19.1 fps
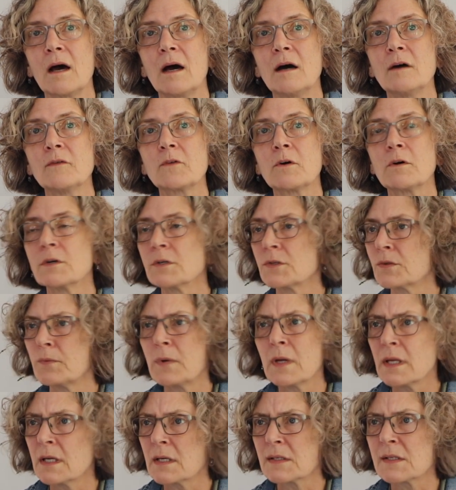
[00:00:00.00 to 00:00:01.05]
of course,
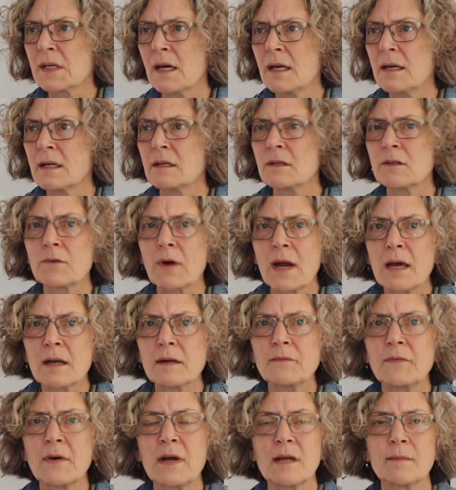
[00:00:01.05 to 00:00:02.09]
really exciting and
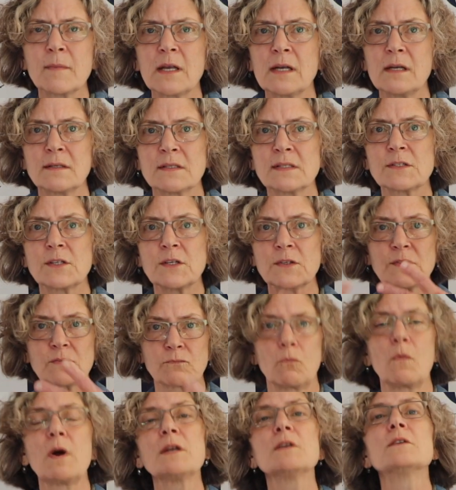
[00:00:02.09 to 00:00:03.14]
gratifying. I mean, it's just
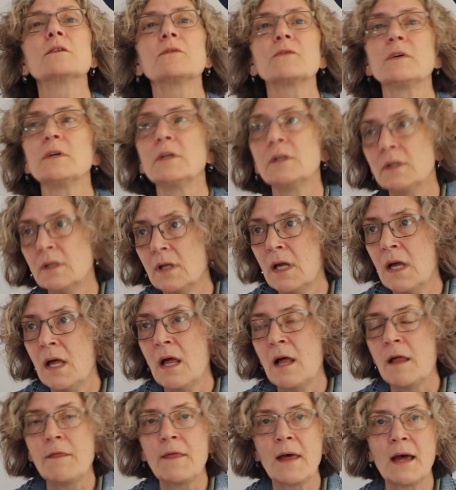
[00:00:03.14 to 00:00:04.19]
wonderful
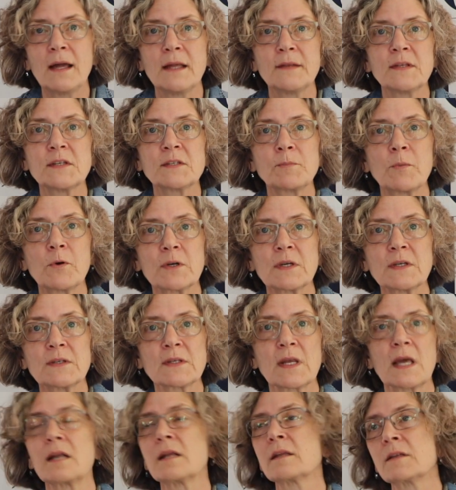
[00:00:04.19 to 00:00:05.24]
that this book is
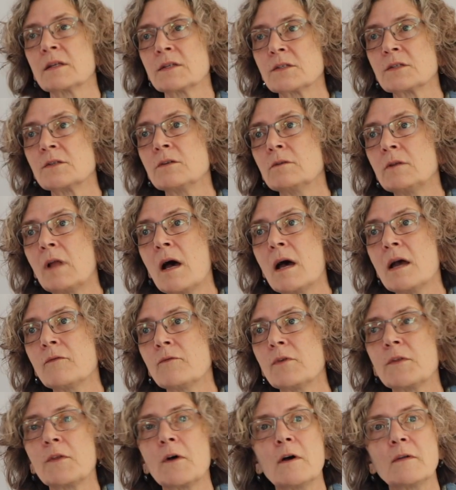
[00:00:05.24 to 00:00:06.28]
getting this new life
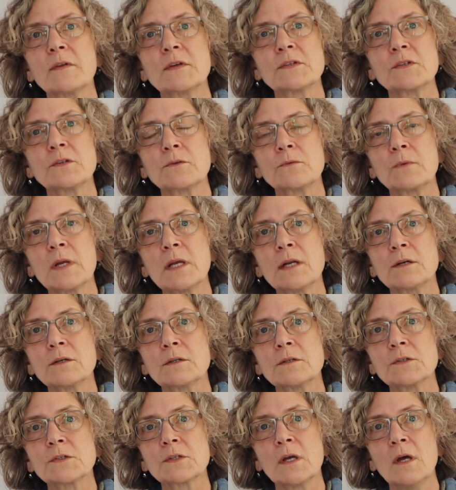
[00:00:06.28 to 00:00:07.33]
with all these new
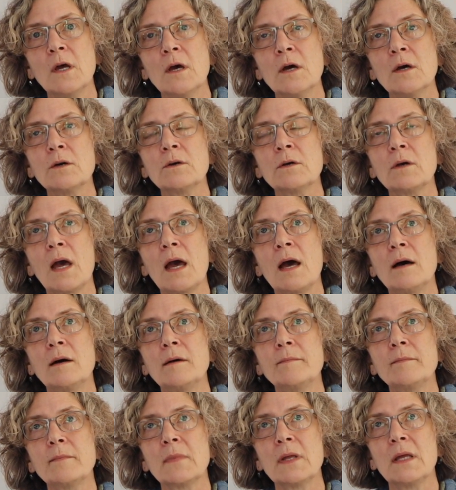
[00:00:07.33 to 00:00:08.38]
readers.
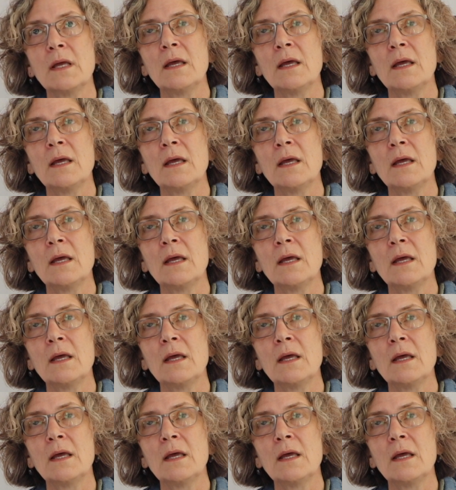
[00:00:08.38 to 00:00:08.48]
And